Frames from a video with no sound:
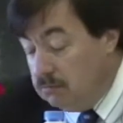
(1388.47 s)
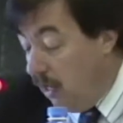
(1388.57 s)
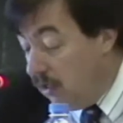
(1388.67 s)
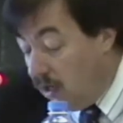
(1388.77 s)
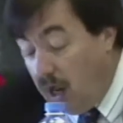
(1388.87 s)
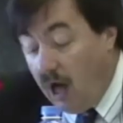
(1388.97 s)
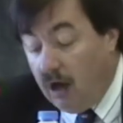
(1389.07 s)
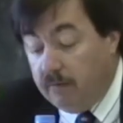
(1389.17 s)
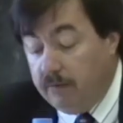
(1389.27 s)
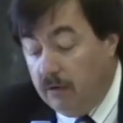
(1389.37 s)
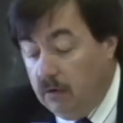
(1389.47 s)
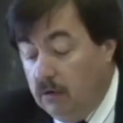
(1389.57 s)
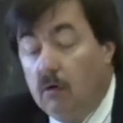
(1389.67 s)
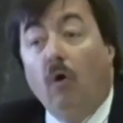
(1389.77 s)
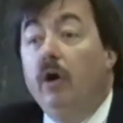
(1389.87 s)
and love,
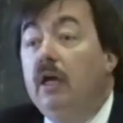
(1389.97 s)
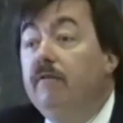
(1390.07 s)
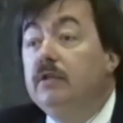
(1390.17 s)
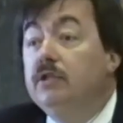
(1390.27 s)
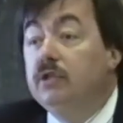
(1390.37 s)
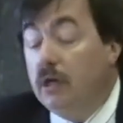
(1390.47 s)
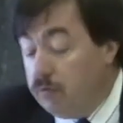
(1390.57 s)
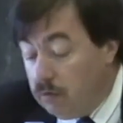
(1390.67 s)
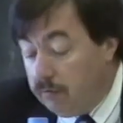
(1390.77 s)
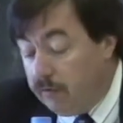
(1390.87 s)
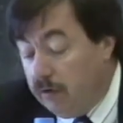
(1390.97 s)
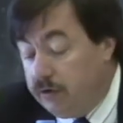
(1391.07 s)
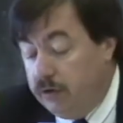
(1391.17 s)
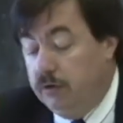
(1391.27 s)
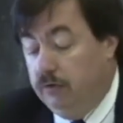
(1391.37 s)
or even central
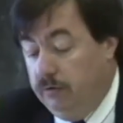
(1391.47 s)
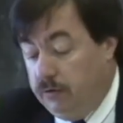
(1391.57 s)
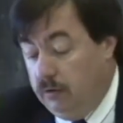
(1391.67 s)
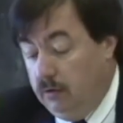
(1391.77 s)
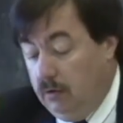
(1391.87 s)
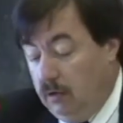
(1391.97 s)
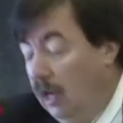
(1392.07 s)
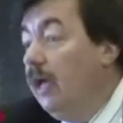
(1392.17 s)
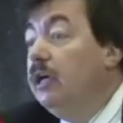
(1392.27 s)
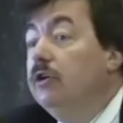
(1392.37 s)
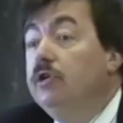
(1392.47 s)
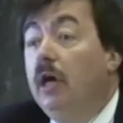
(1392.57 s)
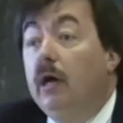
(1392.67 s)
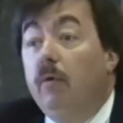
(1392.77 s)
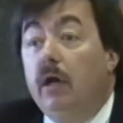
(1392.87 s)
virtues like
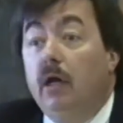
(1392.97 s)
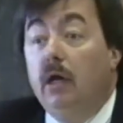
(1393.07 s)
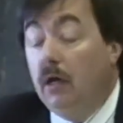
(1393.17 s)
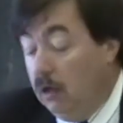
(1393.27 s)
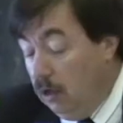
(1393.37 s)
integrity,